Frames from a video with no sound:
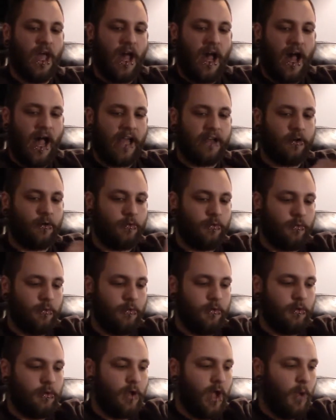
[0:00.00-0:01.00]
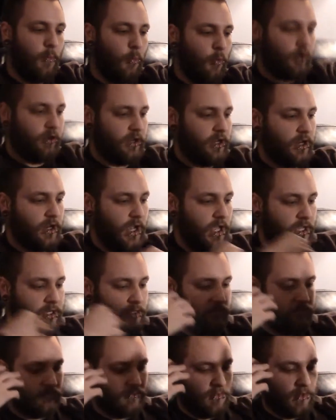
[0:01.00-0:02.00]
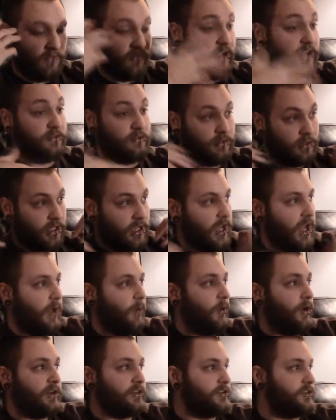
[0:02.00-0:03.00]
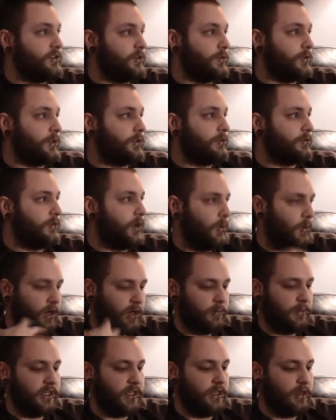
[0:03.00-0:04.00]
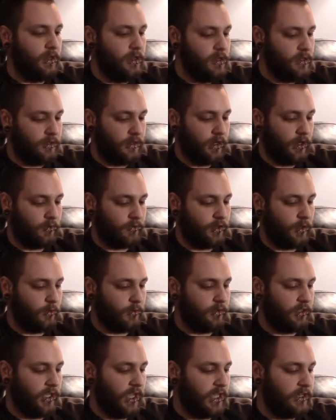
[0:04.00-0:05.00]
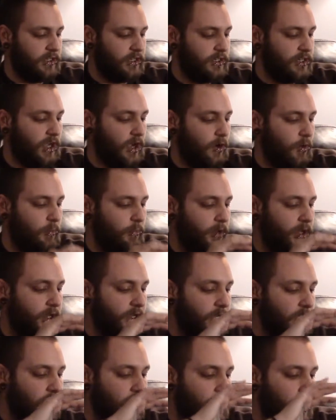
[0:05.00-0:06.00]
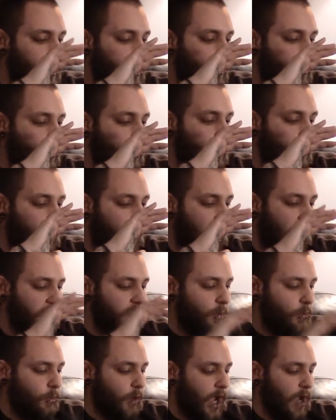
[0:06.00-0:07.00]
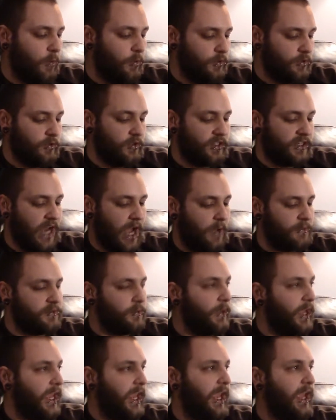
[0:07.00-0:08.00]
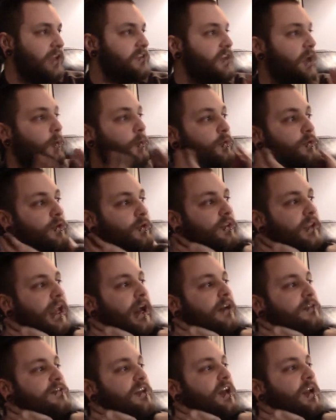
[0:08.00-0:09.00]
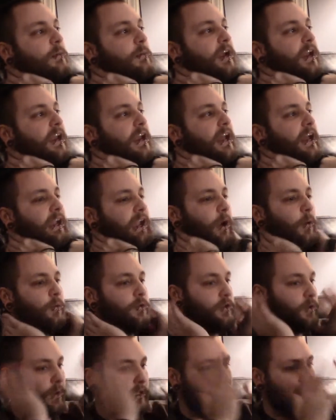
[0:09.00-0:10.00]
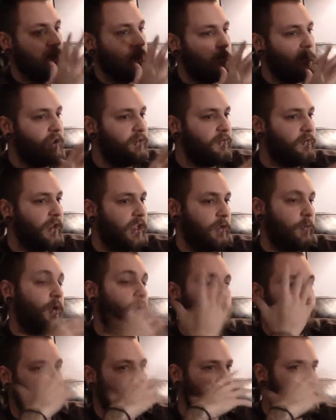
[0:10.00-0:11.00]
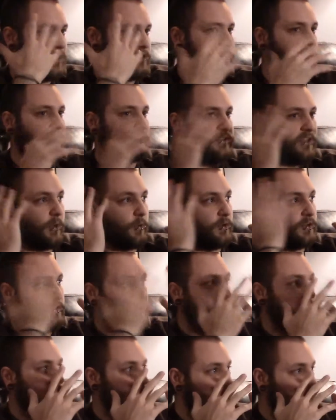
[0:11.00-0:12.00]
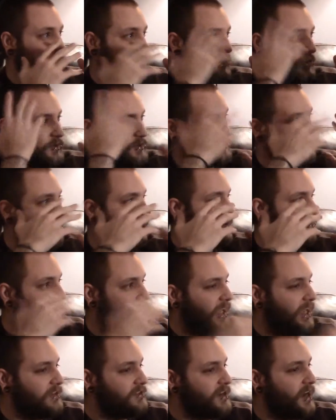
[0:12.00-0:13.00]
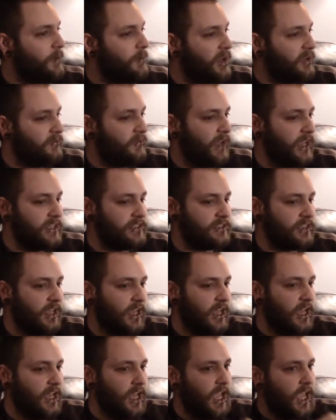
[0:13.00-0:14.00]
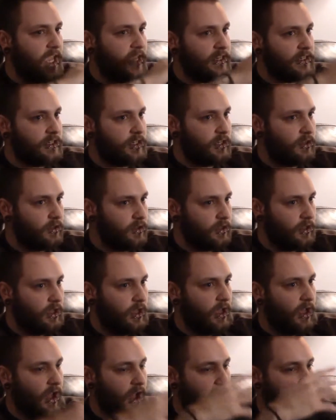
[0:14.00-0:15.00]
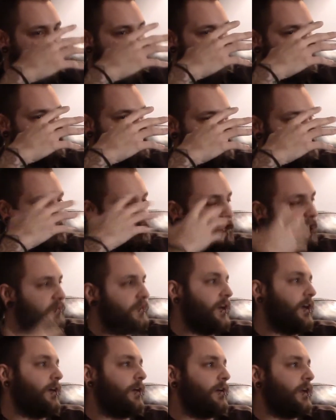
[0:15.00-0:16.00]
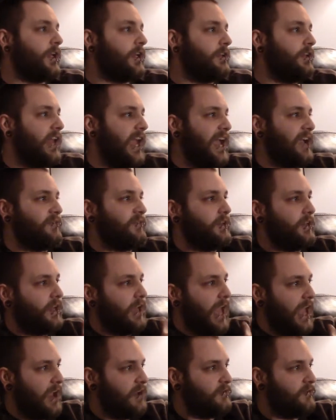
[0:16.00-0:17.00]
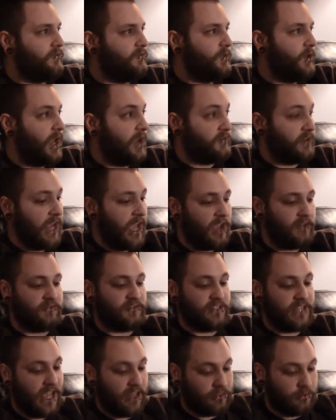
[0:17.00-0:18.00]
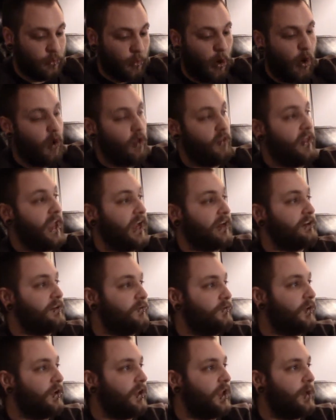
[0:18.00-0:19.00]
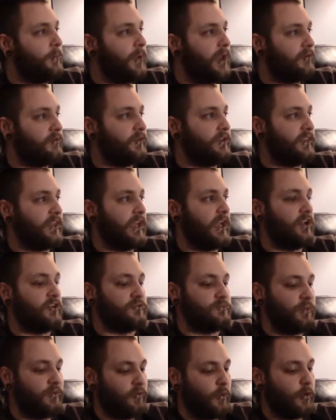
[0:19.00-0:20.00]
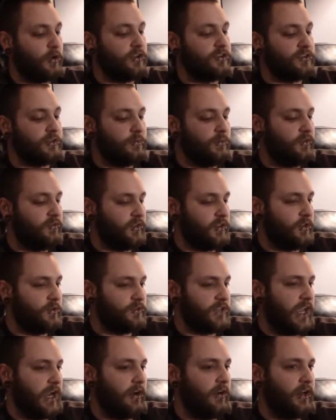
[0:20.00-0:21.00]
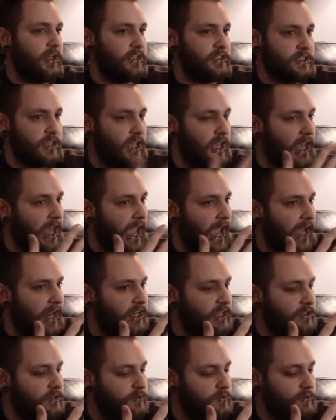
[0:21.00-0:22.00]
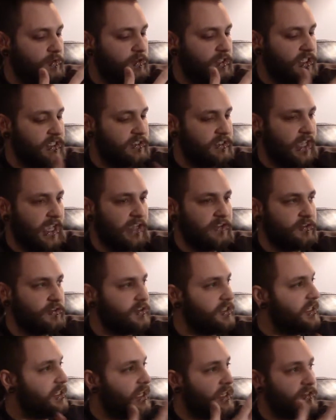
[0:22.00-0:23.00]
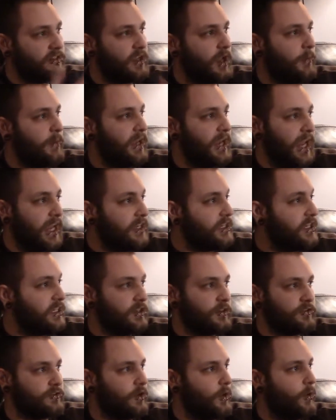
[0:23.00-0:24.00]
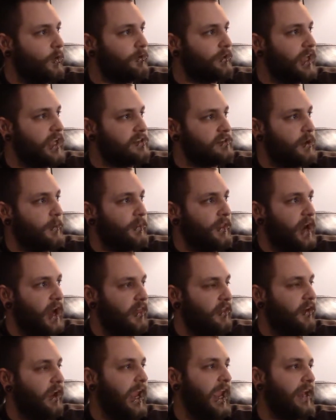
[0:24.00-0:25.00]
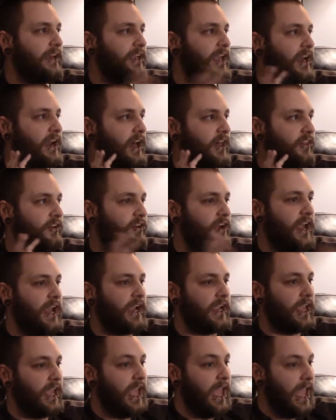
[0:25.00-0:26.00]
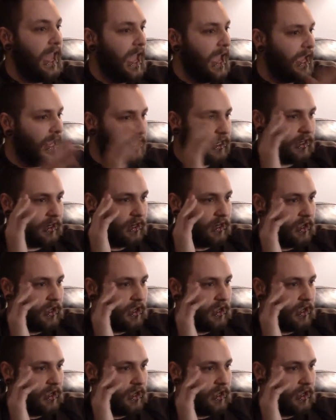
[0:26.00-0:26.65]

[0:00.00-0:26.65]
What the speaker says: I'm working on, eventually I want a suit. I want to be, totally head to toe, but I won't do the tops of my hands, I won't do the outside of my neck, I won't do anything on my face, well, besides piercing, I won't do any tattoo or scarification on my face until I feel like you have to earn it. You have to have sat through all that to fill up everything else before you should move to those areas. And these days you see kids come in 18 years old, getting something on their hand, getting on their neck, and